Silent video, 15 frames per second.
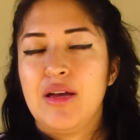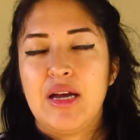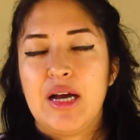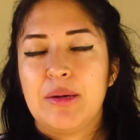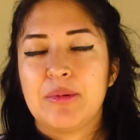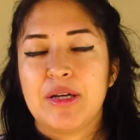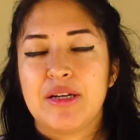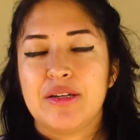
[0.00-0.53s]

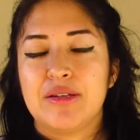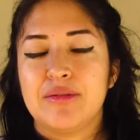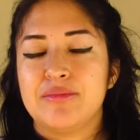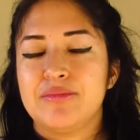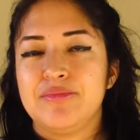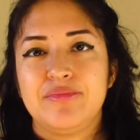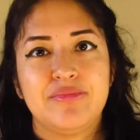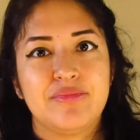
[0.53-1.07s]
I'm getting
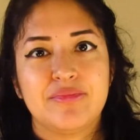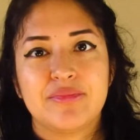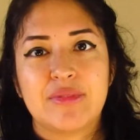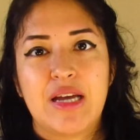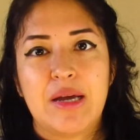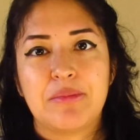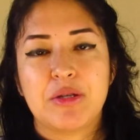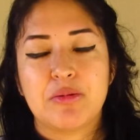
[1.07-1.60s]

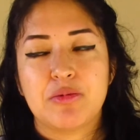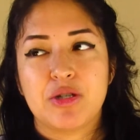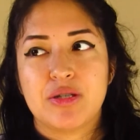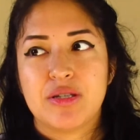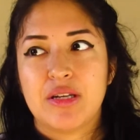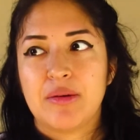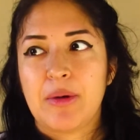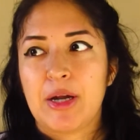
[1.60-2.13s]
hyped up just
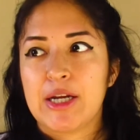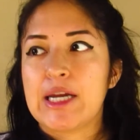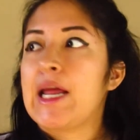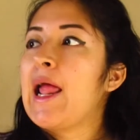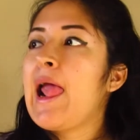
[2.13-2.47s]
thinking about it.